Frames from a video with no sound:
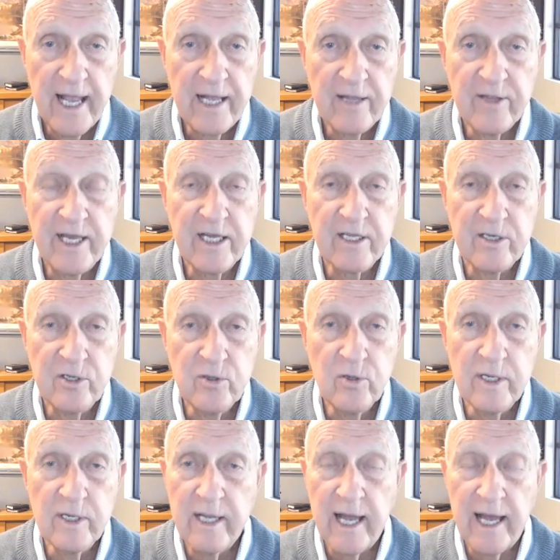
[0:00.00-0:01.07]
And they can
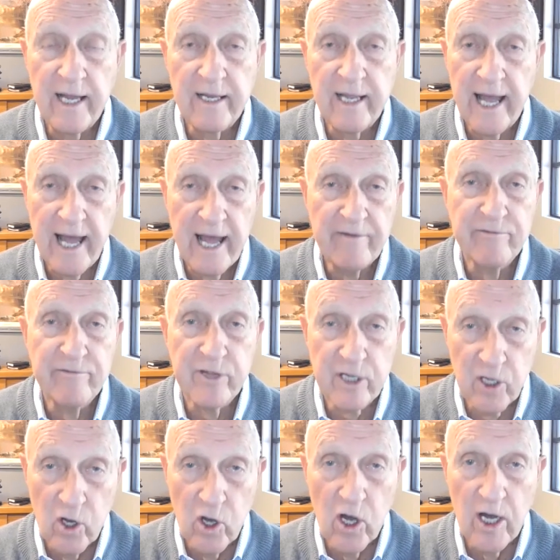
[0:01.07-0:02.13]
do it at half
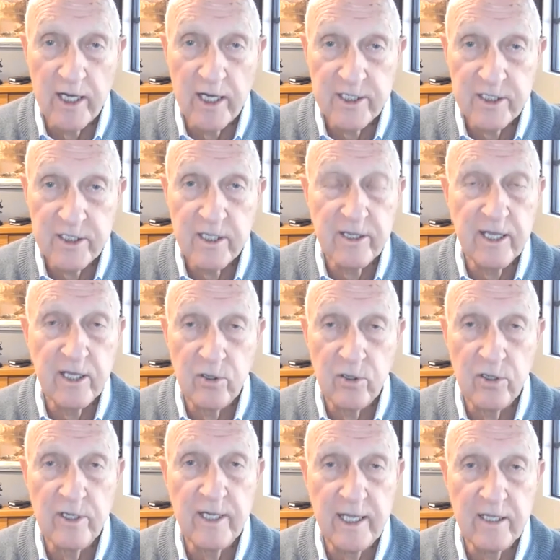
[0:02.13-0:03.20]
the cost that they
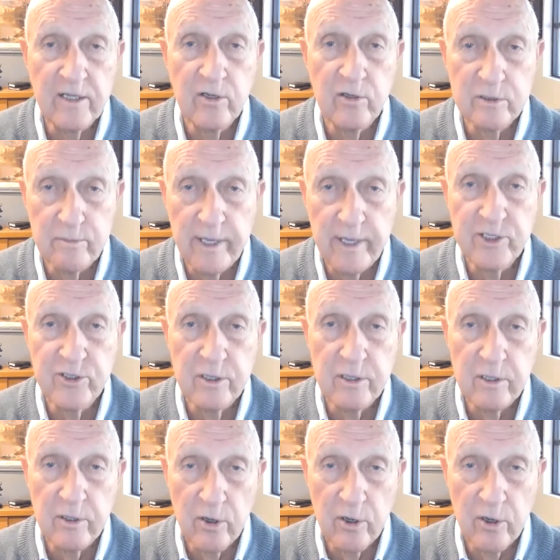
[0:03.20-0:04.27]
could in those
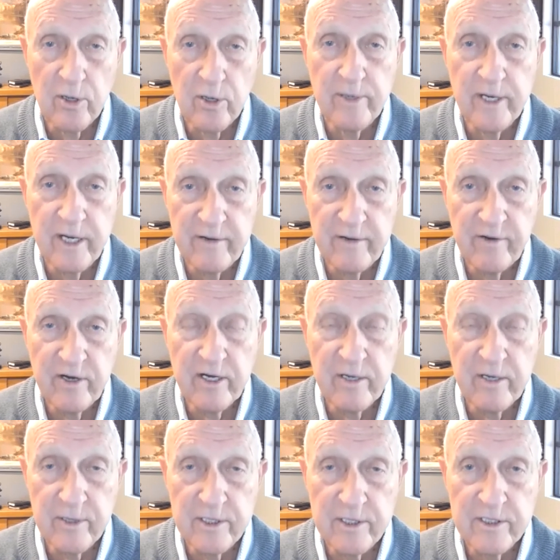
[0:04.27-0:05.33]
major urban
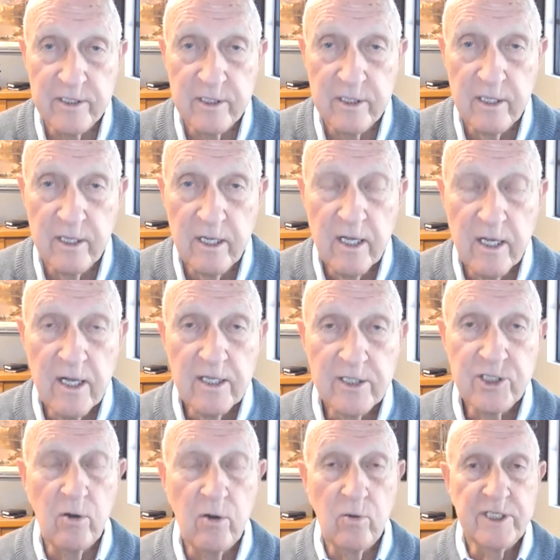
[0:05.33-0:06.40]
environments.
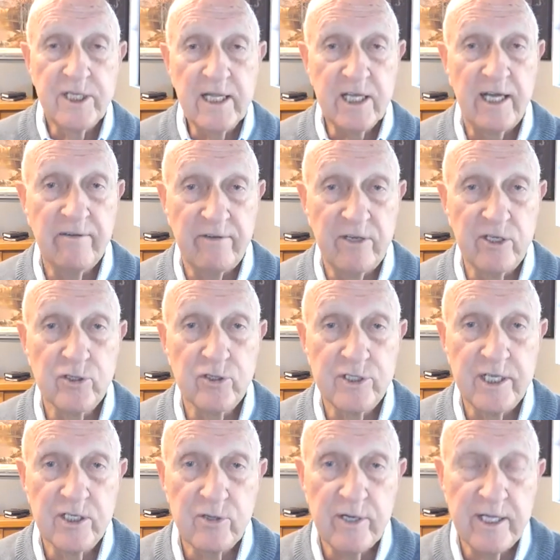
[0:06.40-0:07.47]
So we're seeing these
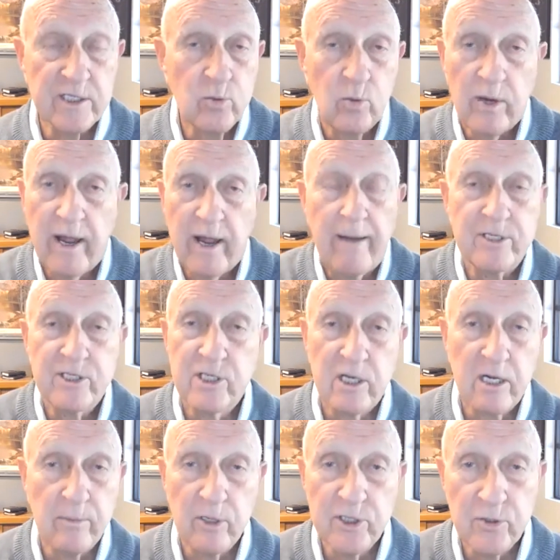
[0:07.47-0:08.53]
kinds of interesting trends.
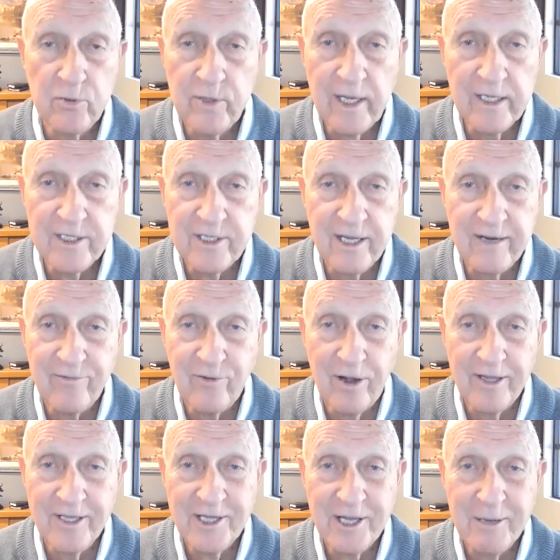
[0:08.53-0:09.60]
What happens to commercial real
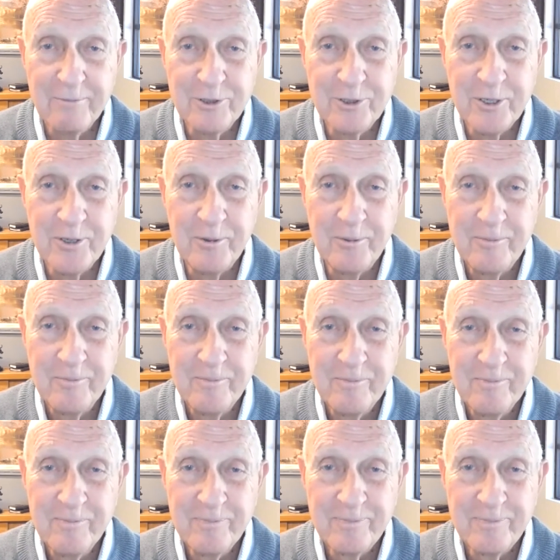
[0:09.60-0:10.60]
estate if all this comes true?